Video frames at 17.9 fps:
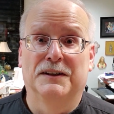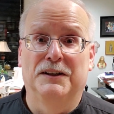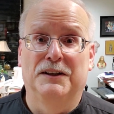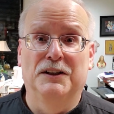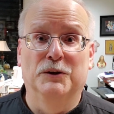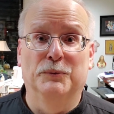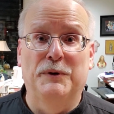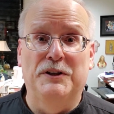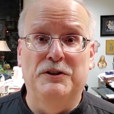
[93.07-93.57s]

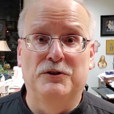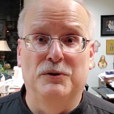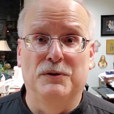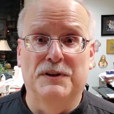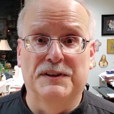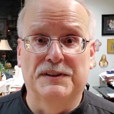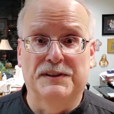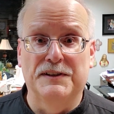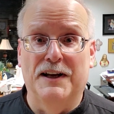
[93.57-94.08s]
You know, we do
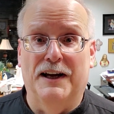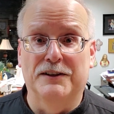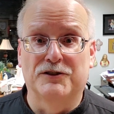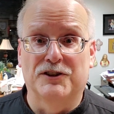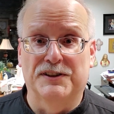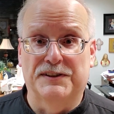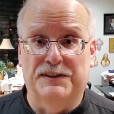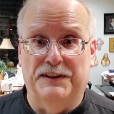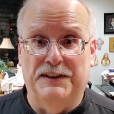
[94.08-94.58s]
this not
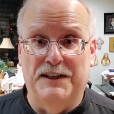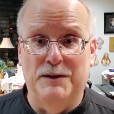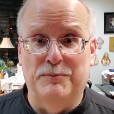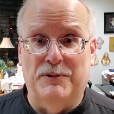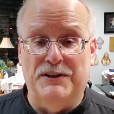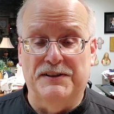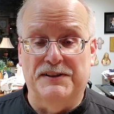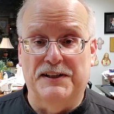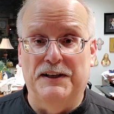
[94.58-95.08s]
just to keep
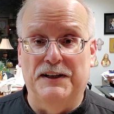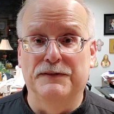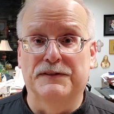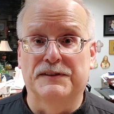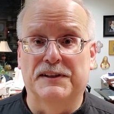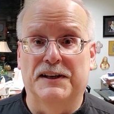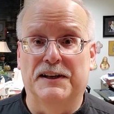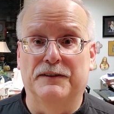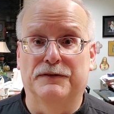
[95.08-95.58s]
ourselves
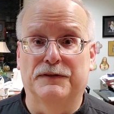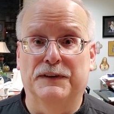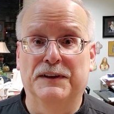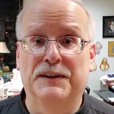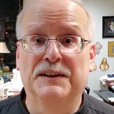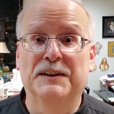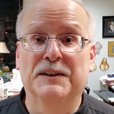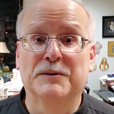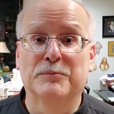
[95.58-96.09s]
safe,
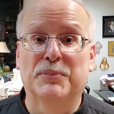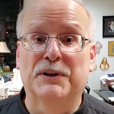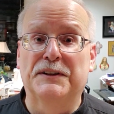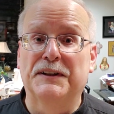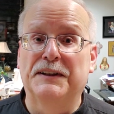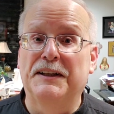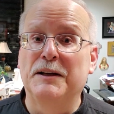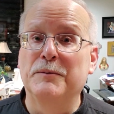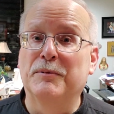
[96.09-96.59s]
but
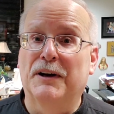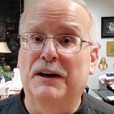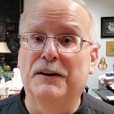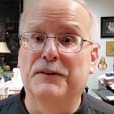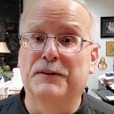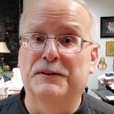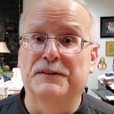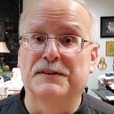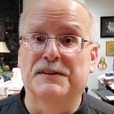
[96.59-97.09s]
to keep
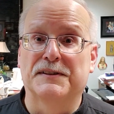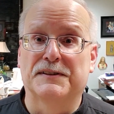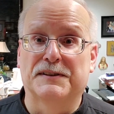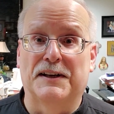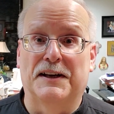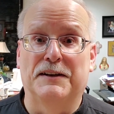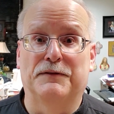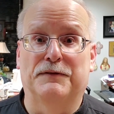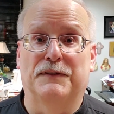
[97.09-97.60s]
others
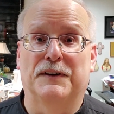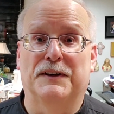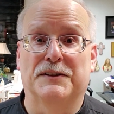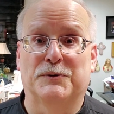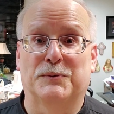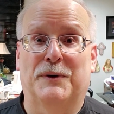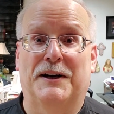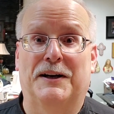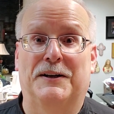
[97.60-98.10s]
safe as
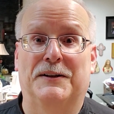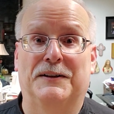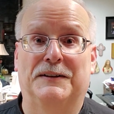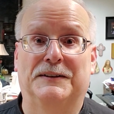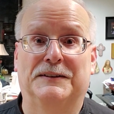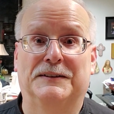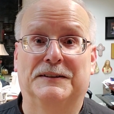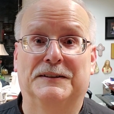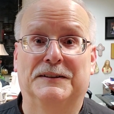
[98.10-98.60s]
well.
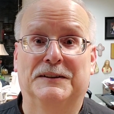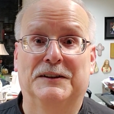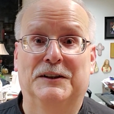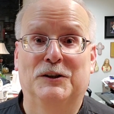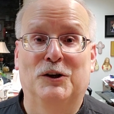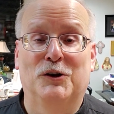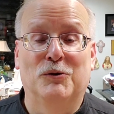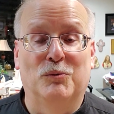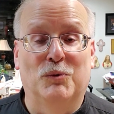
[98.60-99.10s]

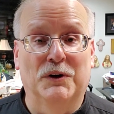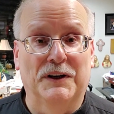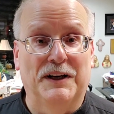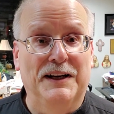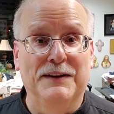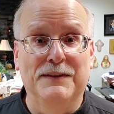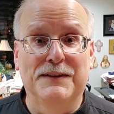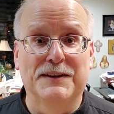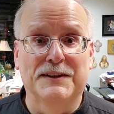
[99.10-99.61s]
We're
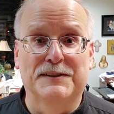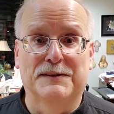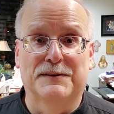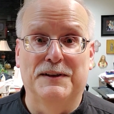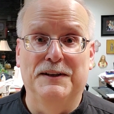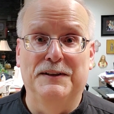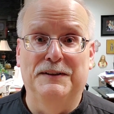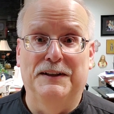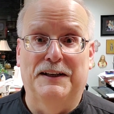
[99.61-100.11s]
in this
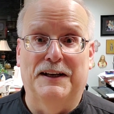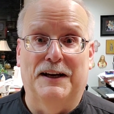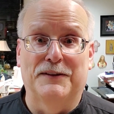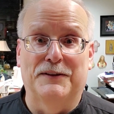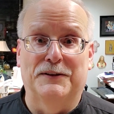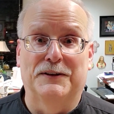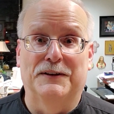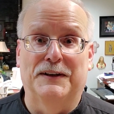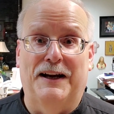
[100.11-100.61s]
thing
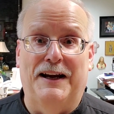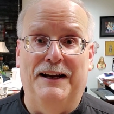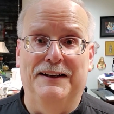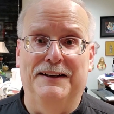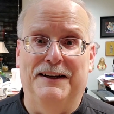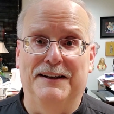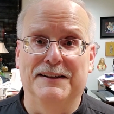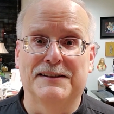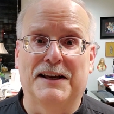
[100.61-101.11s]
together,
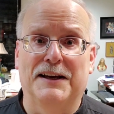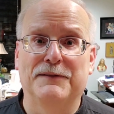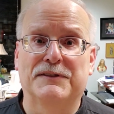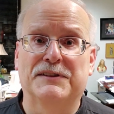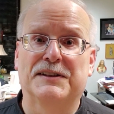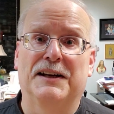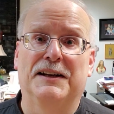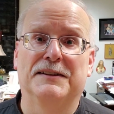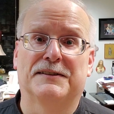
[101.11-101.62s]
and as I've
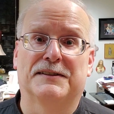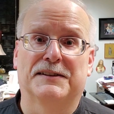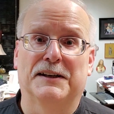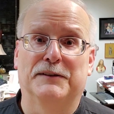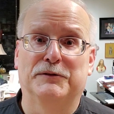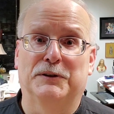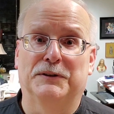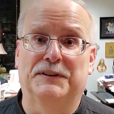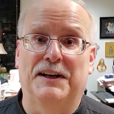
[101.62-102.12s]
said
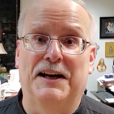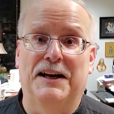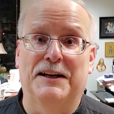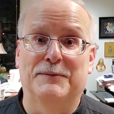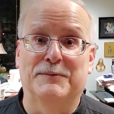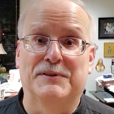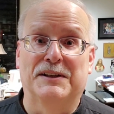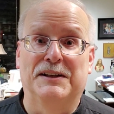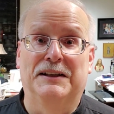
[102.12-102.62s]
several
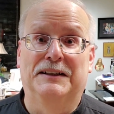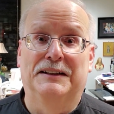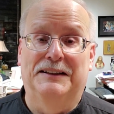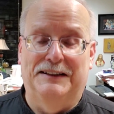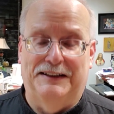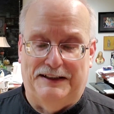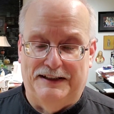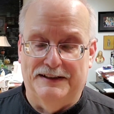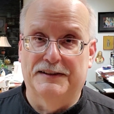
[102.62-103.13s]
times,
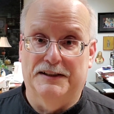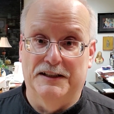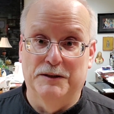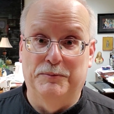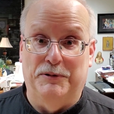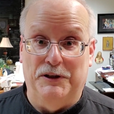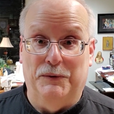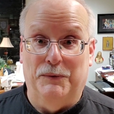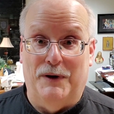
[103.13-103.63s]
it's going to
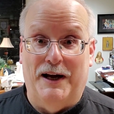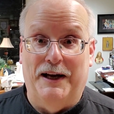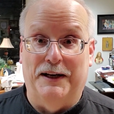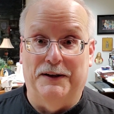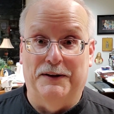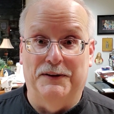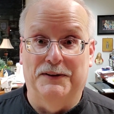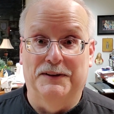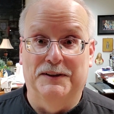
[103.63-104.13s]
be a
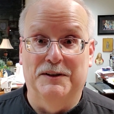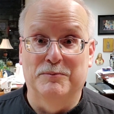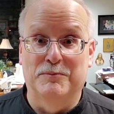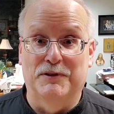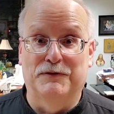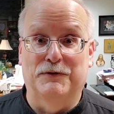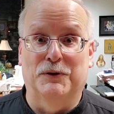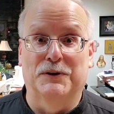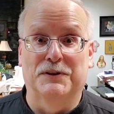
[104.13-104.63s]
while
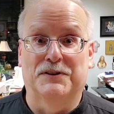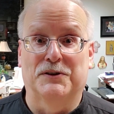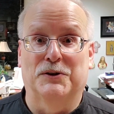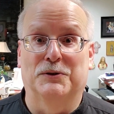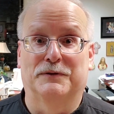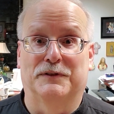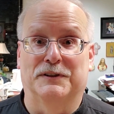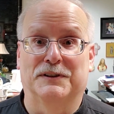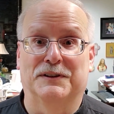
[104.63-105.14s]
before it's
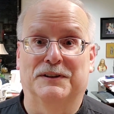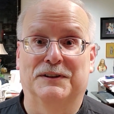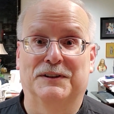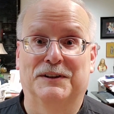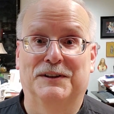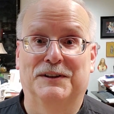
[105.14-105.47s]
over.